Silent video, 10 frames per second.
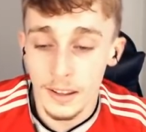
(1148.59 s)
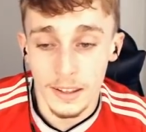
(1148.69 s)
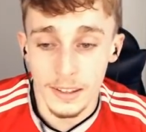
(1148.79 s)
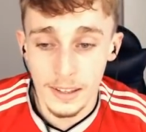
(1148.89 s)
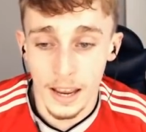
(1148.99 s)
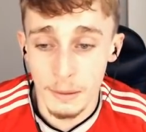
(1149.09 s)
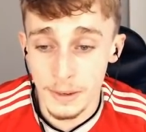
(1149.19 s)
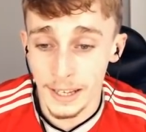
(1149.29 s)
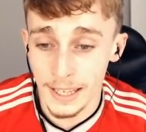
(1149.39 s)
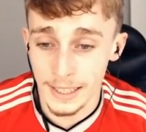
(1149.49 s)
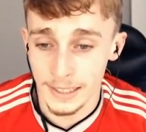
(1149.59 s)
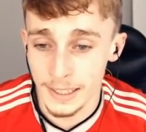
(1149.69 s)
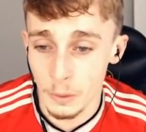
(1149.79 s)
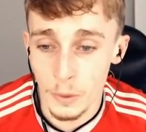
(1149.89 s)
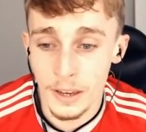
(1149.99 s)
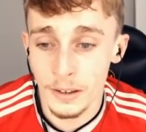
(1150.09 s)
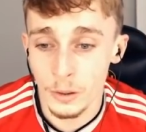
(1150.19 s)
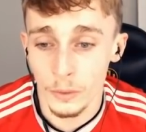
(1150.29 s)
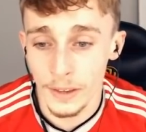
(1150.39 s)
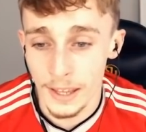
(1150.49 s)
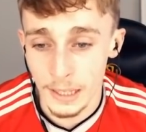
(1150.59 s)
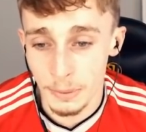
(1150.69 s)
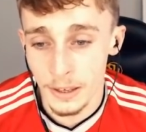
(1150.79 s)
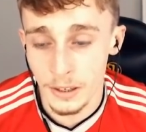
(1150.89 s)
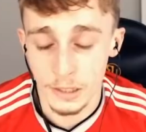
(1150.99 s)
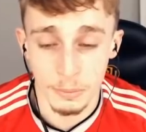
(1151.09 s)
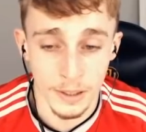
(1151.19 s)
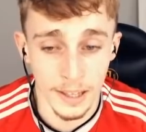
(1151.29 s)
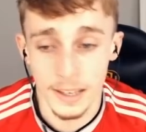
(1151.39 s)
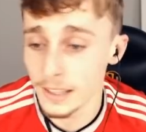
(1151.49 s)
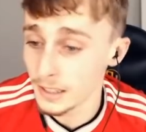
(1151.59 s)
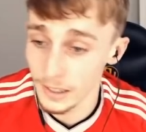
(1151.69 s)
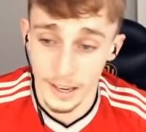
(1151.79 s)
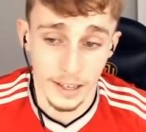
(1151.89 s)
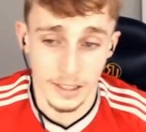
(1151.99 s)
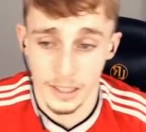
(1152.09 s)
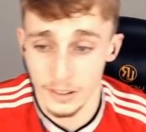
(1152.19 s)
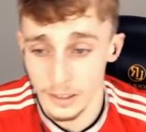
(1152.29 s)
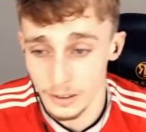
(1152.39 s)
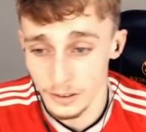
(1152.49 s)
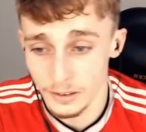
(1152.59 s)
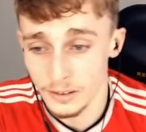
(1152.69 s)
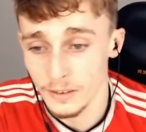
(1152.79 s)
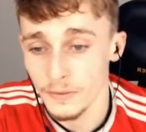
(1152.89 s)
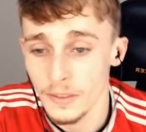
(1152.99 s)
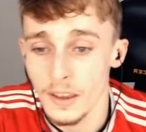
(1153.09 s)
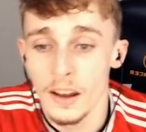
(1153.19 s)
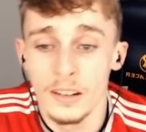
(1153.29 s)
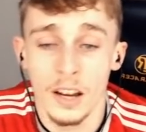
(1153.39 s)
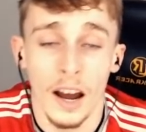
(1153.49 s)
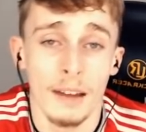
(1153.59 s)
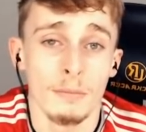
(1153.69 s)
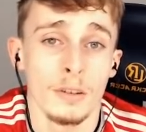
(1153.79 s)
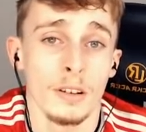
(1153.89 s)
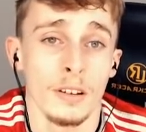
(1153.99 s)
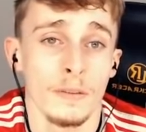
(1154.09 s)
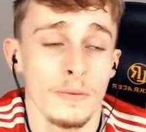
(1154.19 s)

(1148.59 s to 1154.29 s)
Yeah, I mean, I guess that's it. We can sort of get these pictures, but then it's the next generation's time to